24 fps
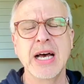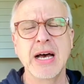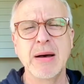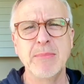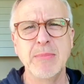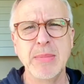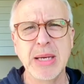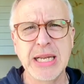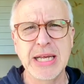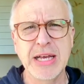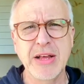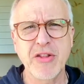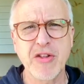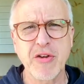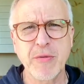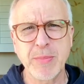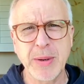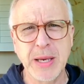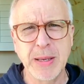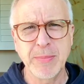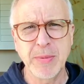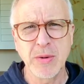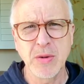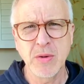and millions of
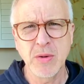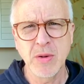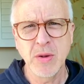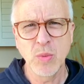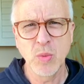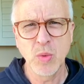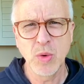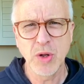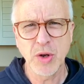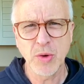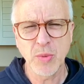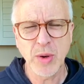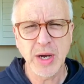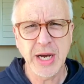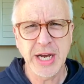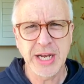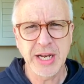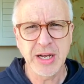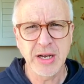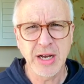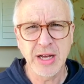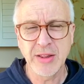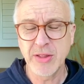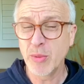people worldwide,
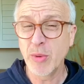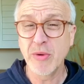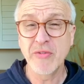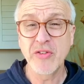and they were